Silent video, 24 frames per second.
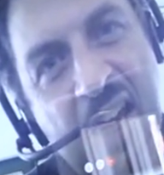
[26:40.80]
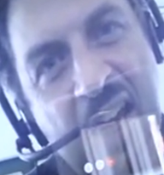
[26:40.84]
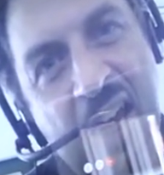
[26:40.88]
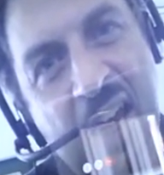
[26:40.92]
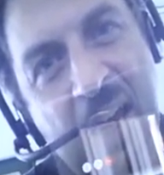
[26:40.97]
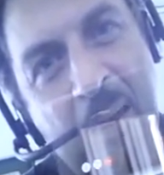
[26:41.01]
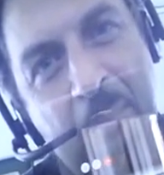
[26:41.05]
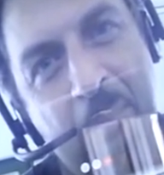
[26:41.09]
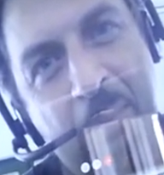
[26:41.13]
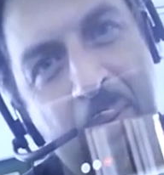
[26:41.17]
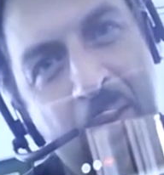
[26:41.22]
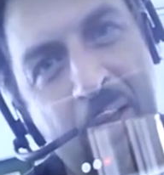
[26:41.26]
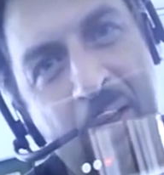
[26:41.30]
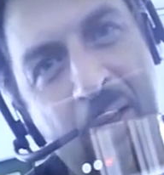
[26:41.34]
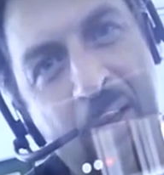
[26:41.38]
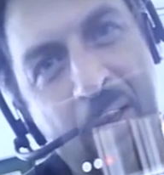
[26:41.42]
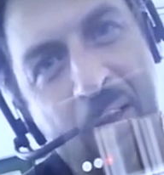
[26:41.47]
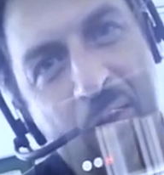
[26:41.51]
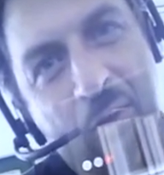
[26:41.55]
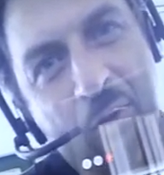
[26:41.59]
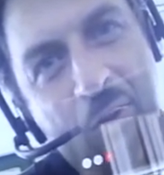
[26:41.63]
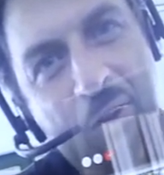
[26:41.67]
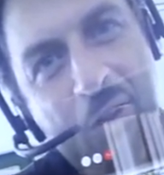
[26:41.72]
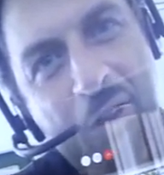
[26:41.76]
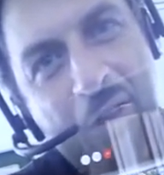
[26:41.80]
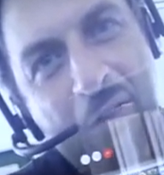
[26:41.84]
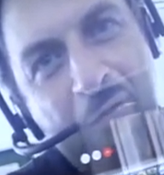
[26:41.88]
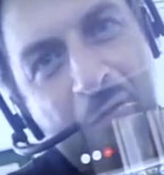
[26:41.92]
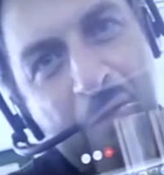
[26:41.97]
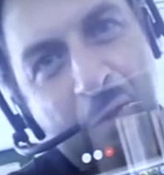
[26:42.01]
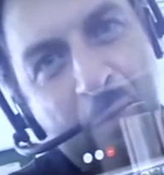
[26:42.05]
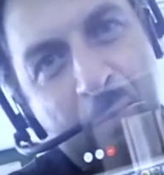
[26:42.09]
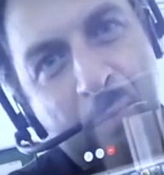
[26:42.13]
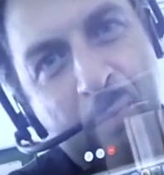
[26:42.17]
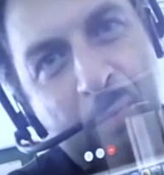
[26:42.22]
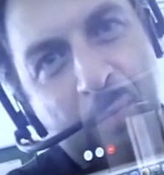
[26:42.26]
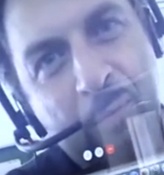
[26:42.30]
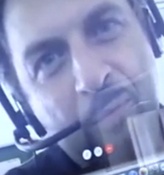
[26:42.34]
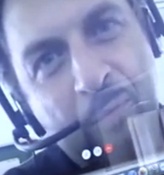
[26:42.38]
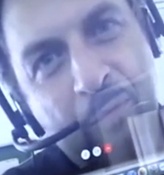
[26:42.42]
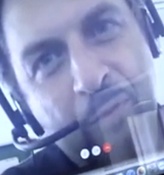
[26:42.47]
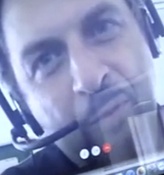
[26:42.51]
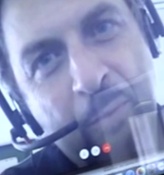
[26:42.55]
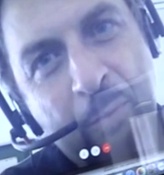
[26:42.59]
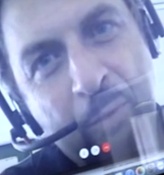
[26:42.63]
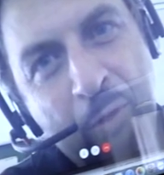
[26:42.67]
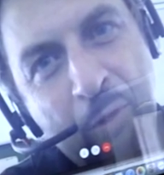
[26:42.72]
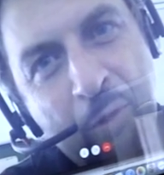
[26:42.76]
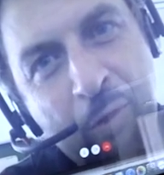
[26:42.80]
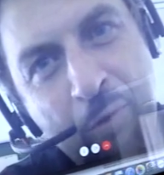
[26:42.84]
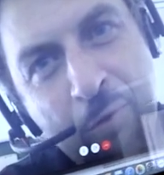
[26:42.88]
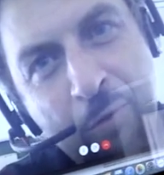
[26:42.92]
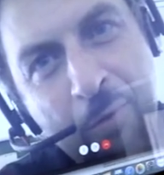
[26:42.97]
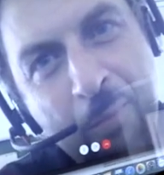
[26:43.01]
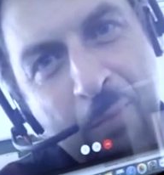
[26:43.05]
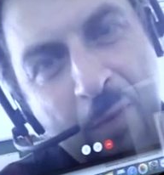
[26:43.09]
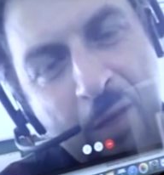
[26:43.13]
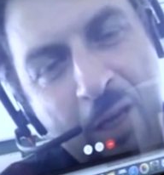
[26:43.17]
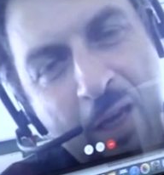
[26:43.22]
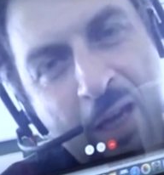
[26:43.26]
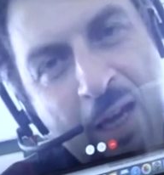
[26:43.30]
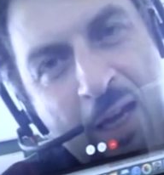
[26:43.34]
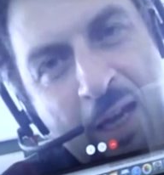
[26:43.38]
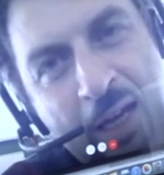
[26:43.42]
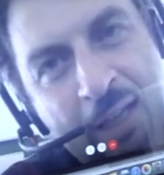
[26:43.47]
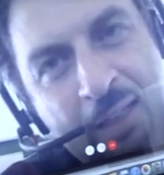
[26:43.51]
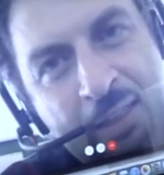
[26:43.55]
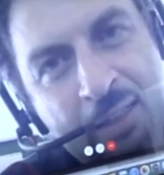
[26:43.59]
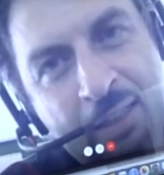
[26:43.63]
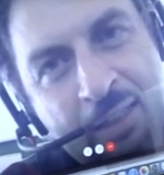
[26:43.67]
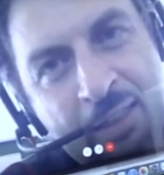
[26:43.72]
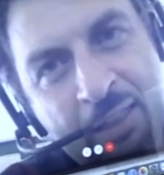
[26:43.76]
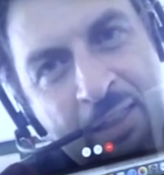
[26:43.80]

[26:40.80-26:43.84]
happy to hear from from you, and yeah.